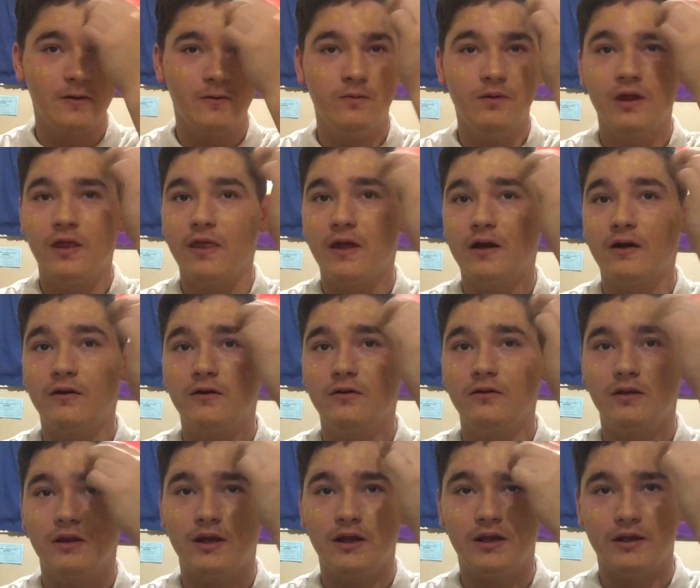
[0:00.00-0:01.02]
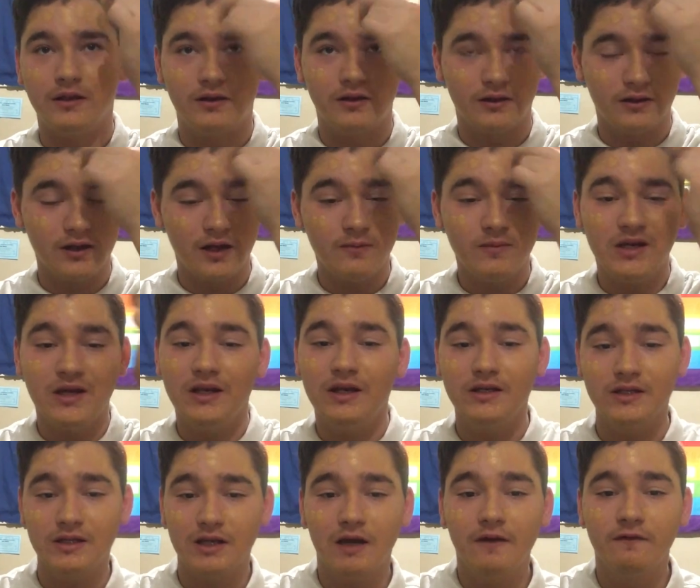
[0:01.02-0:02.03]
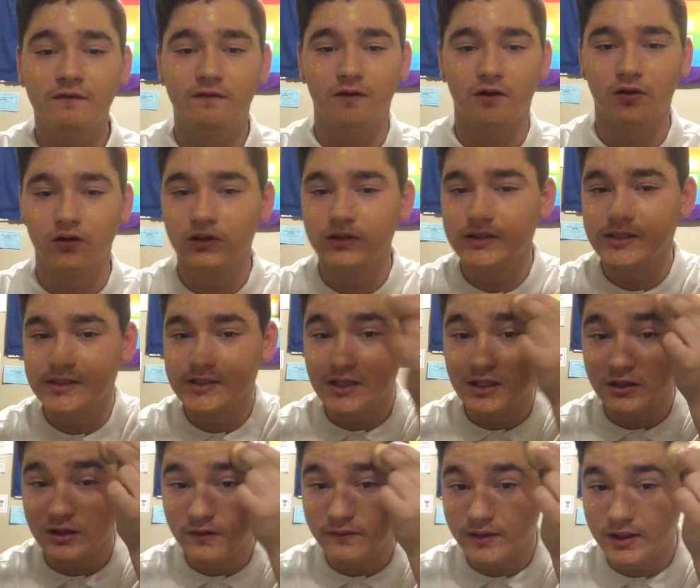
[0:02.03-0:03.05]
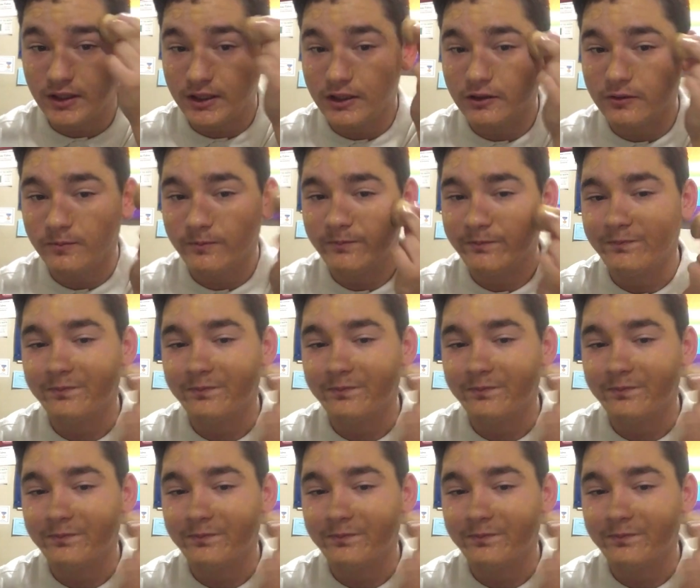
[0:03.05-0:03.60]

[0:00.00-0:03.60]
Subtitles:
without like, I mean, he did have faults in the video,